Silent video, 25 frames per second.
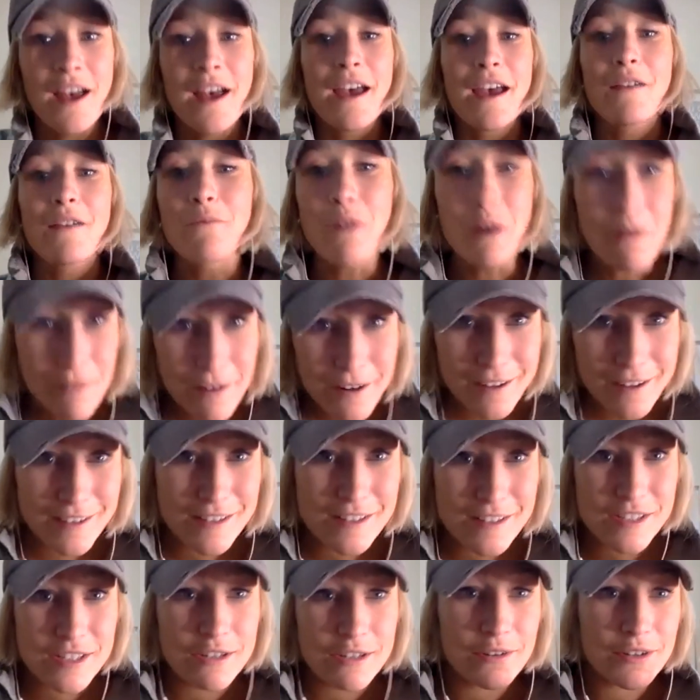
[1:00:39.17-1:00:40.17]
And what we're going to
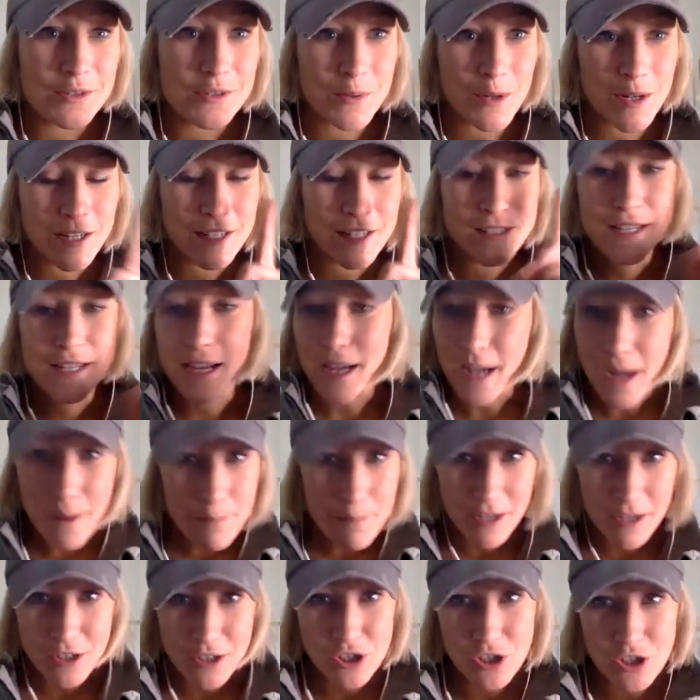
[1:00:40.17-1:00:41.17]
do is we're going to take a
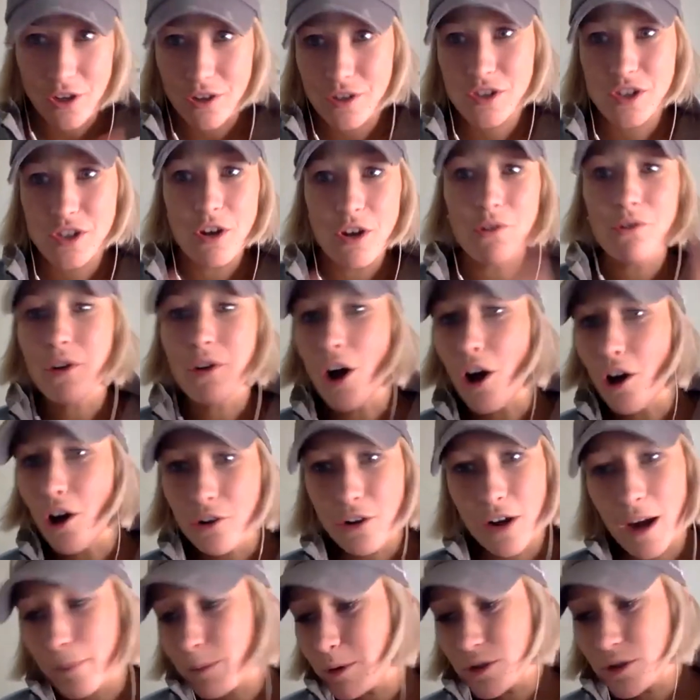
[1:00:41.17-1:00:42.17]
picture. So I'll
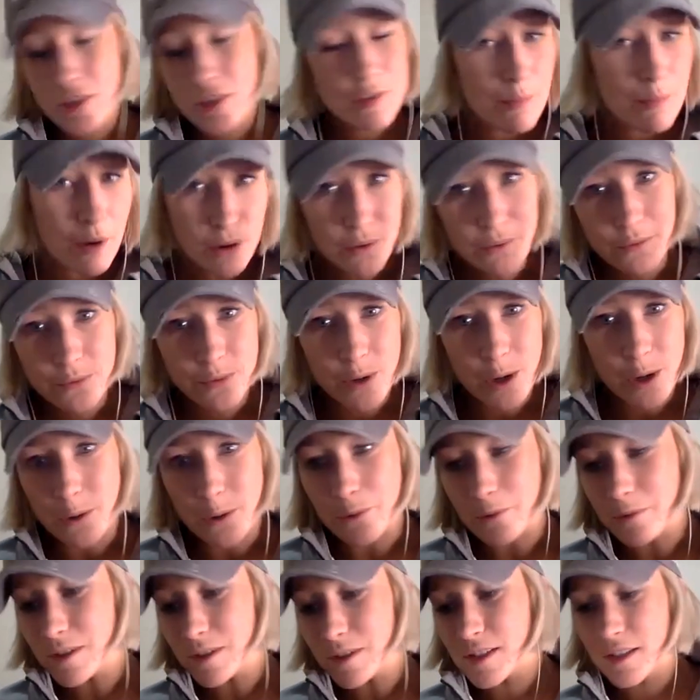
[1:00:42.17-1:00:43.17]
grab your
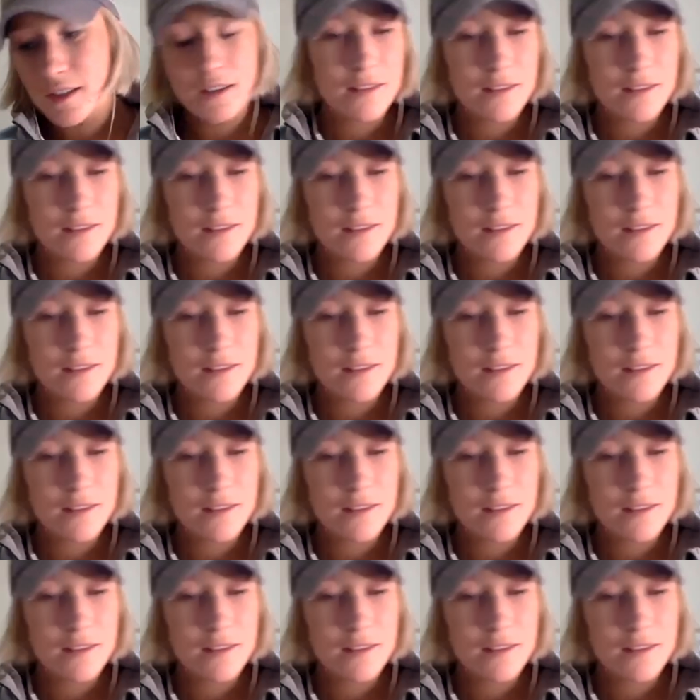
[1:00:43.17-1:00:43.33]
smartphones.